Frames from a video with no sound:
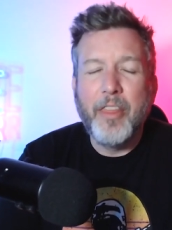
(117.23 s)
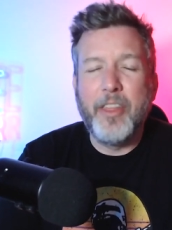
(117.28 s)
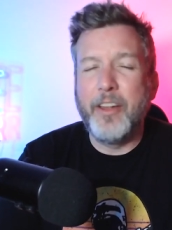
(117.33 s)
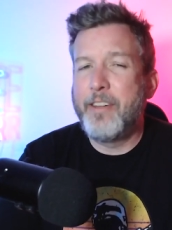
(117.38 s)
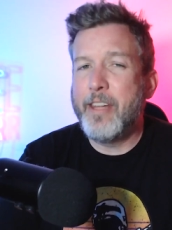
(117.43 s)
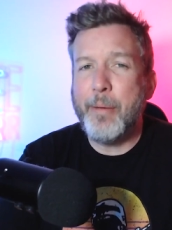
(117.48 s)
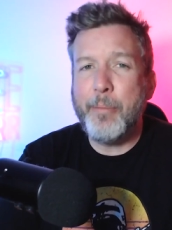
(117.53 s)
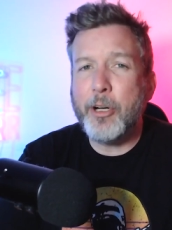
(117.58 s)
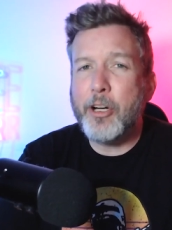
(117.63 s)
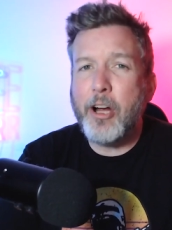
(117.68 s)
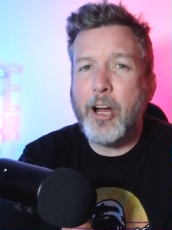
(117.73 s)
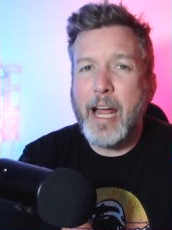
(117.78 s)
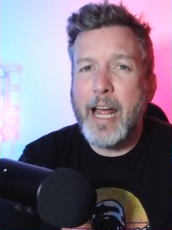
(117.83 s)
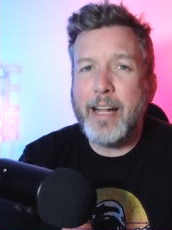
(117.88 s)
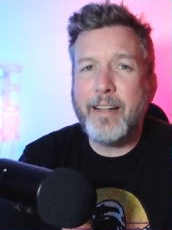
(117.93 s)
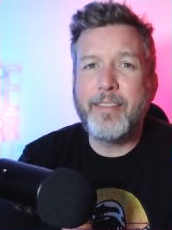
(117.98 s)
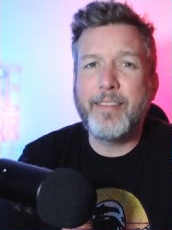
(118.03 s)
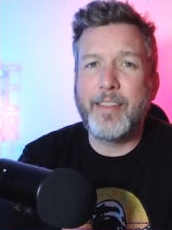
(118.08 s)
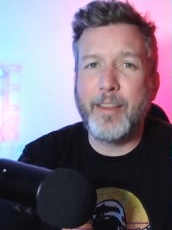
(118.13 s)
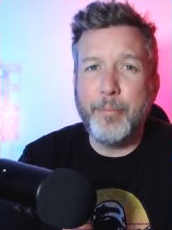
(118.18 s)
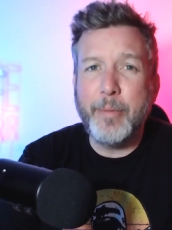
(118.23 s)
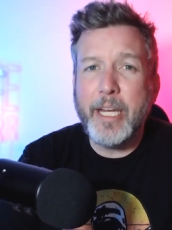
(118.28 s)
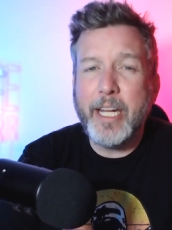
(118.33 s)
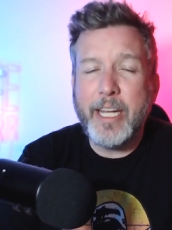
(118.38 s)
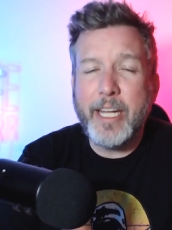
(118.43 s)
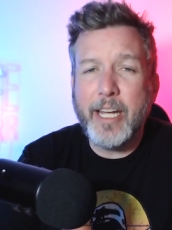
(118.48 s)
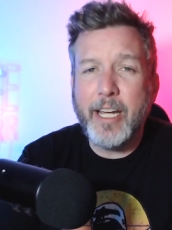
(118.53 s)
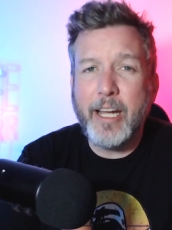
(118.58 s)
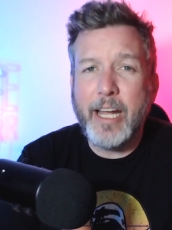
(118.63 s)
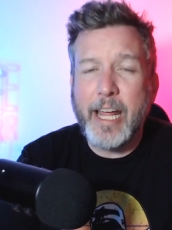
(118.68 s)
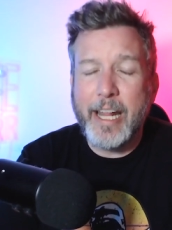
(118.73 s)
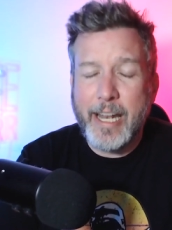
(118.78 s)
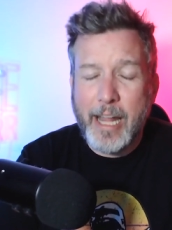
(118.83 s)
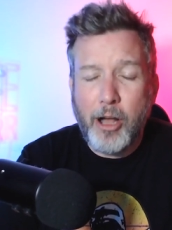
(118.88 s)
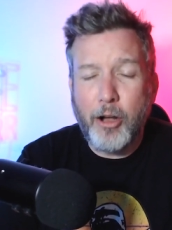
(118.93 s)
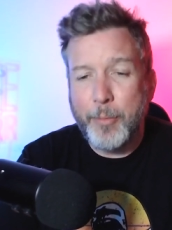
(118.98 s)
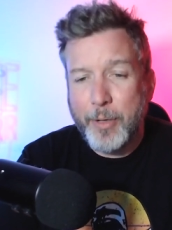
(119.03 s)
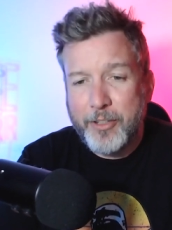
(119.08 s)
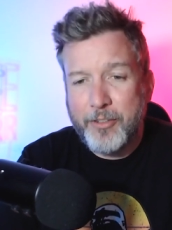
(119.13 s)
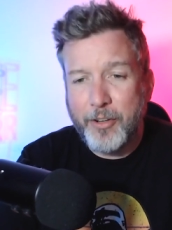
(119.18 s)
the Democrats, the media, and
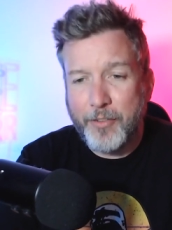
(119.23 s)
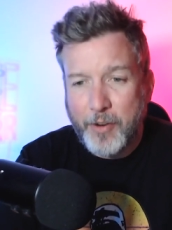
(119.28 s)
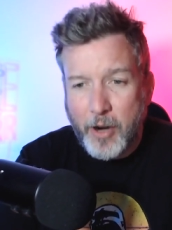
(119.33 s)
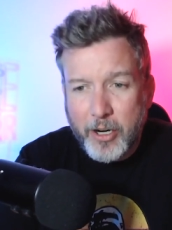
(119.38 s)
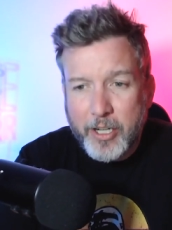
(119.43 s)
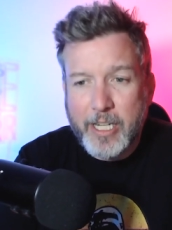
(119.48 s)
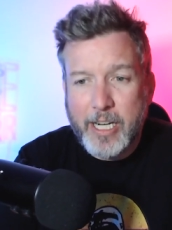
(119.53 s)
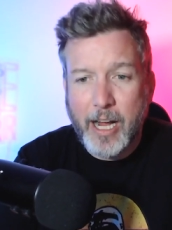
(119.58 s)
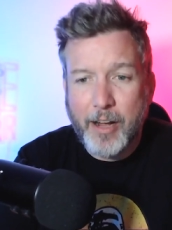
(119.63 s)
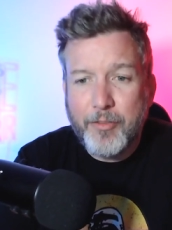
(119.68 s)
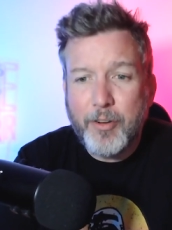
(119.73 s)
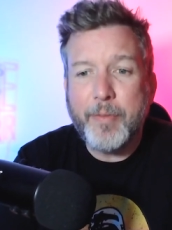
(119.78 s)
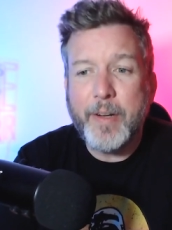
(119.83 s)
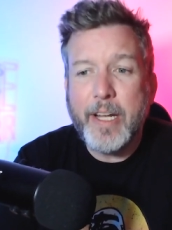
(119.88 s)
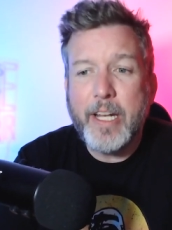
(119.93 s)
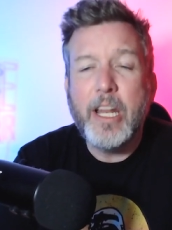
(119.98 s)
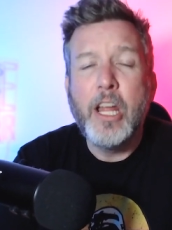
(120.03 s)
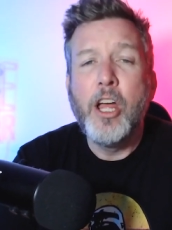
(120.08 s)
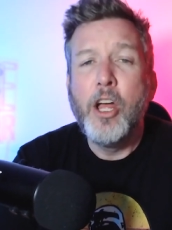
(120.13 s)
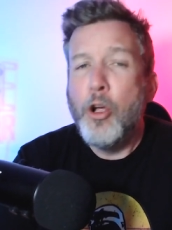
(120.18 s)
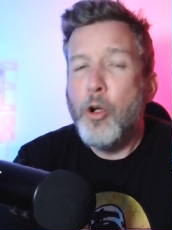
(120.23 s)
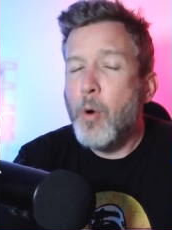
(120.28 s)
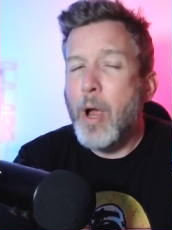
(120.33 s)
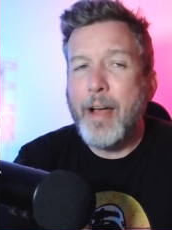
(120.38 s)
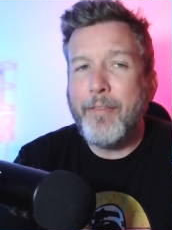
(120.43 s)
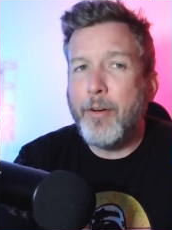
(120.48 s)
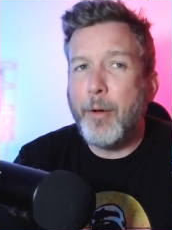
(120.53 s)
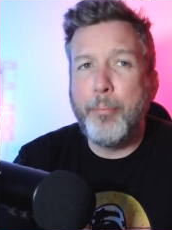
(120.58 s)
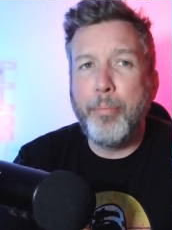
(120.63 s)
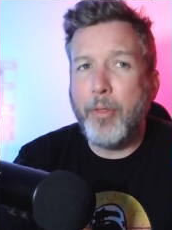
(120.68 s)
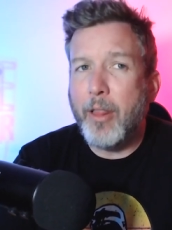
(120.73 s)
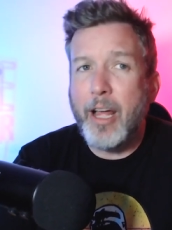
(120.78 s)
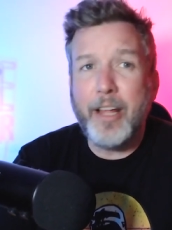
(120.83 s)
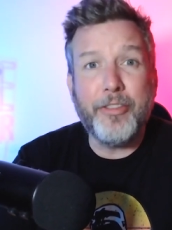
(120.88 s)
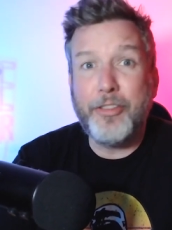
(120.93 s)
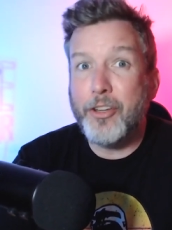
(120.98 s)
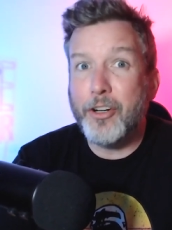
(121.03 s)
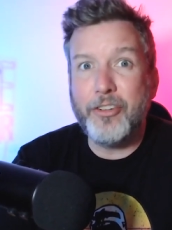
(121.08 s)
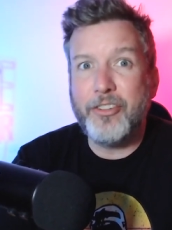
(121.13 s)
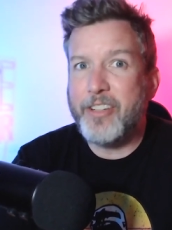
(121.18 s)
elements of our government who have a
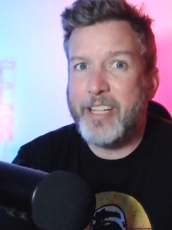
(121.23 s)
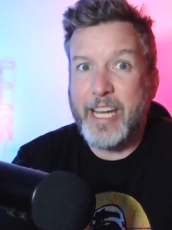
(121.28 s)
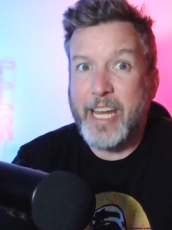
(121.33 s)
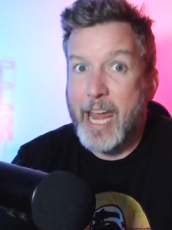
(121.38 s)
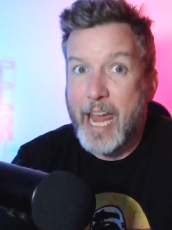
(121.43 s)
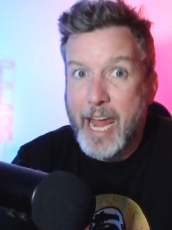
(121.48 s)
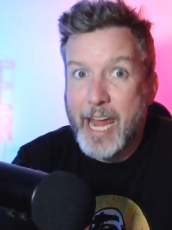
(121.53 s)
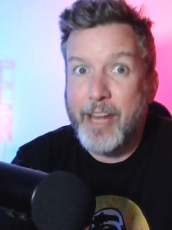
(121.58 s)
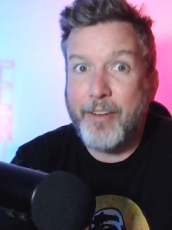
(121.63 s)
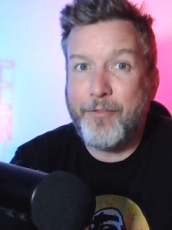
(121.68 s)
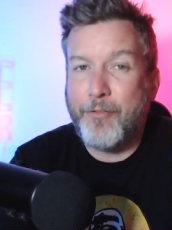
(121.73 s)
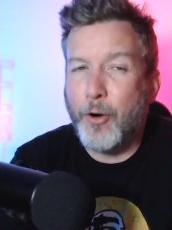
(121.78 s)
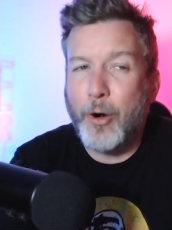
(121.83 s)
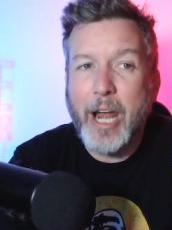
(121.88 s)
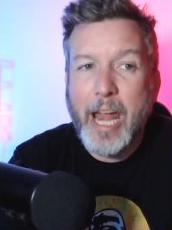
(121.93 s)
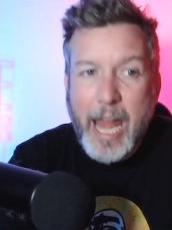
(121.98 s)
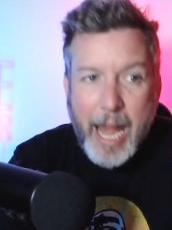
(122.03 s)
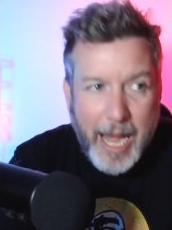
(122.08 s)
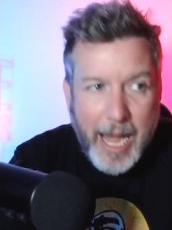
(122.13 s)
bloodthirsty hate for